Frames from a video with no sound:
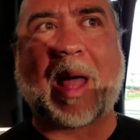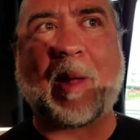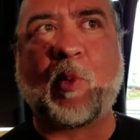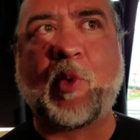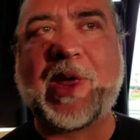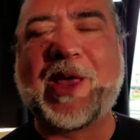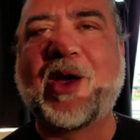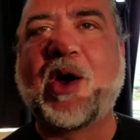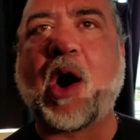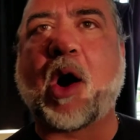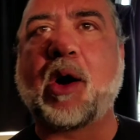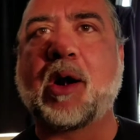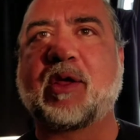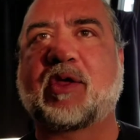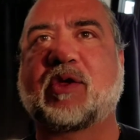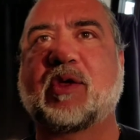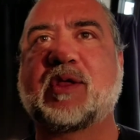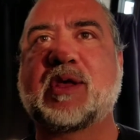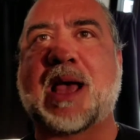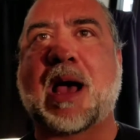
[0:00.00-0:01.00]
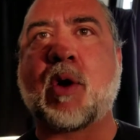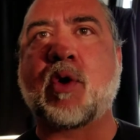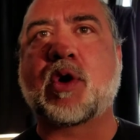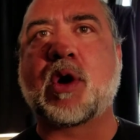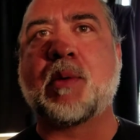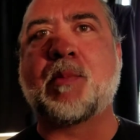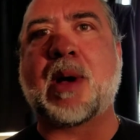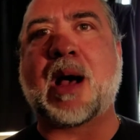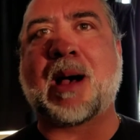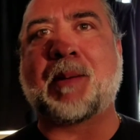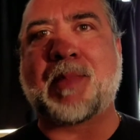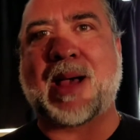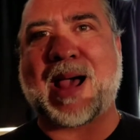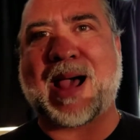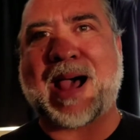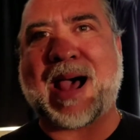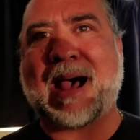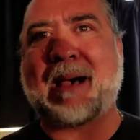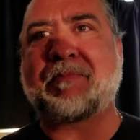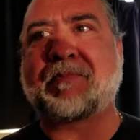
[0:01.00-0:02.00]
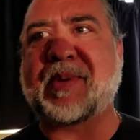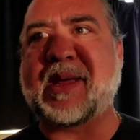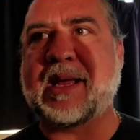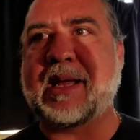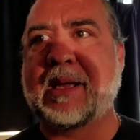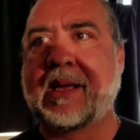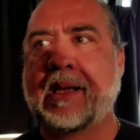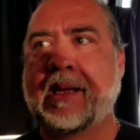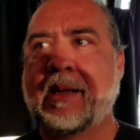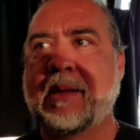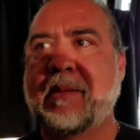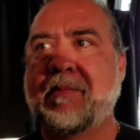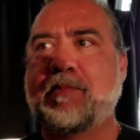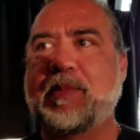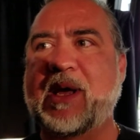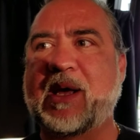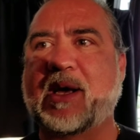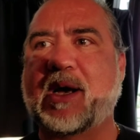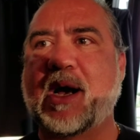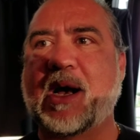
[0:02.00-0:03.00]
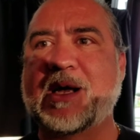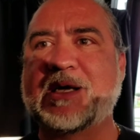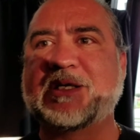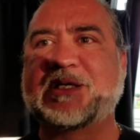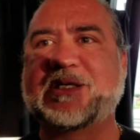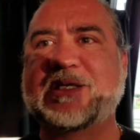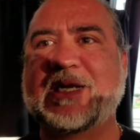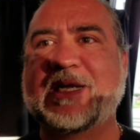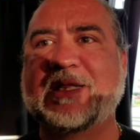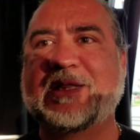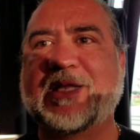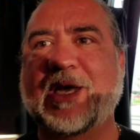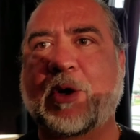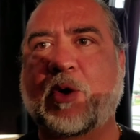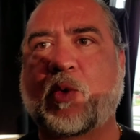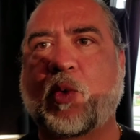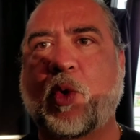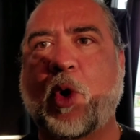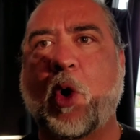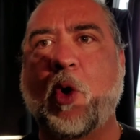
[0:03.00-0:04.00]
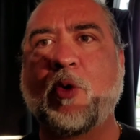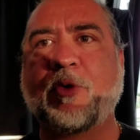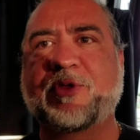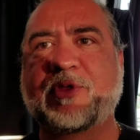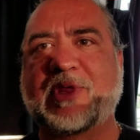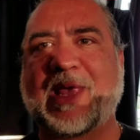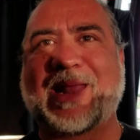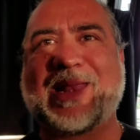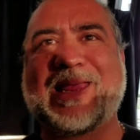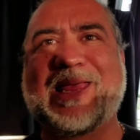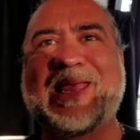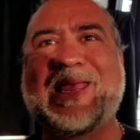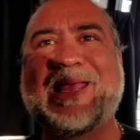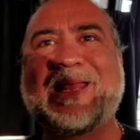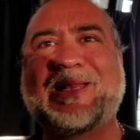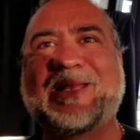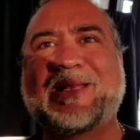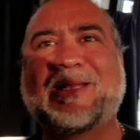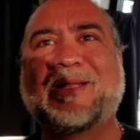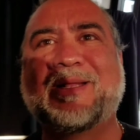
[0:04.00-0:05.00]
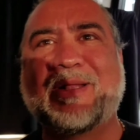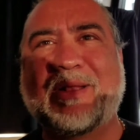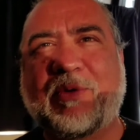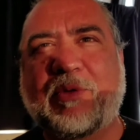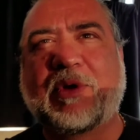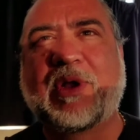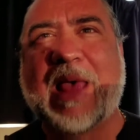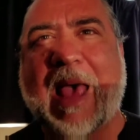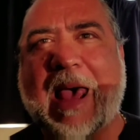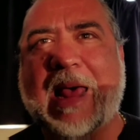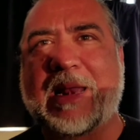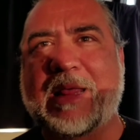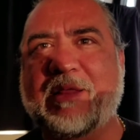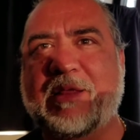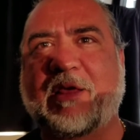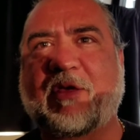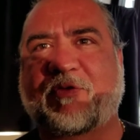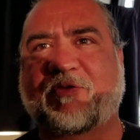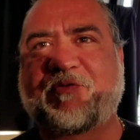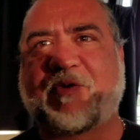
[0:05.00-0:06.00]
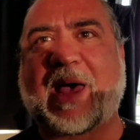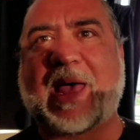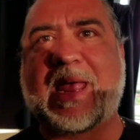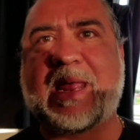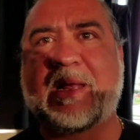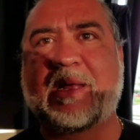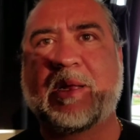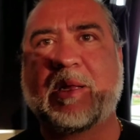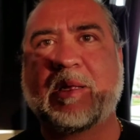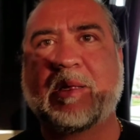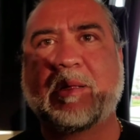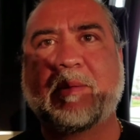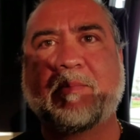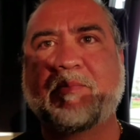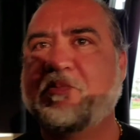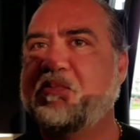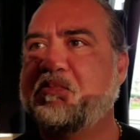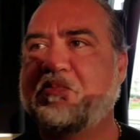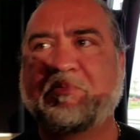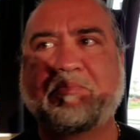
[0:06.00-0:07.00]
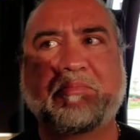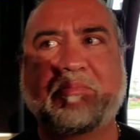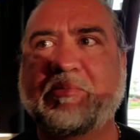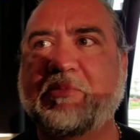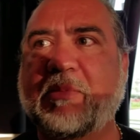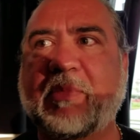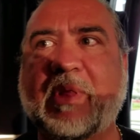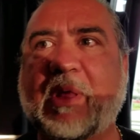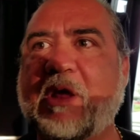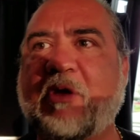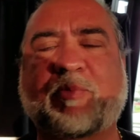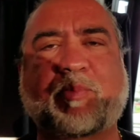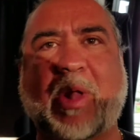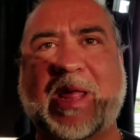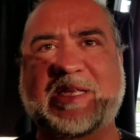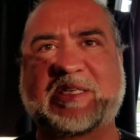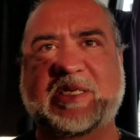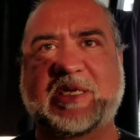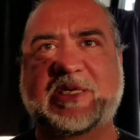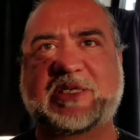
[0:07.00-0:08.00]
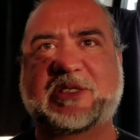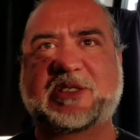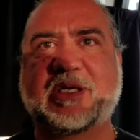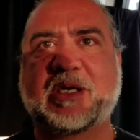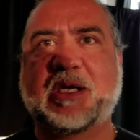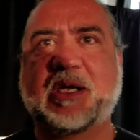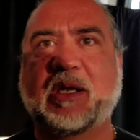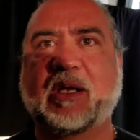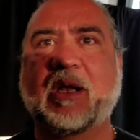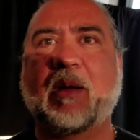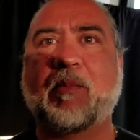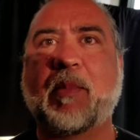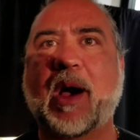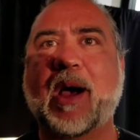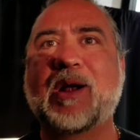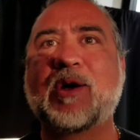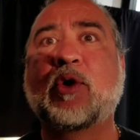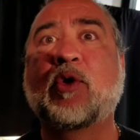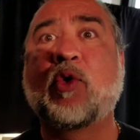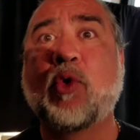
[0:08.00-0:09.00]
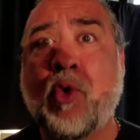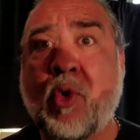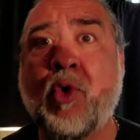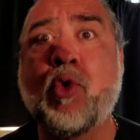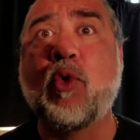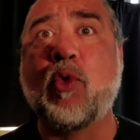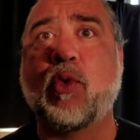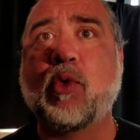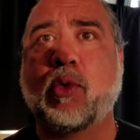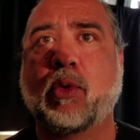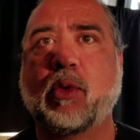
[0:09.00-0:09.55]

regardless of the outcome, I'm happy because the growth that he got in this fight is priceless. Lamont grew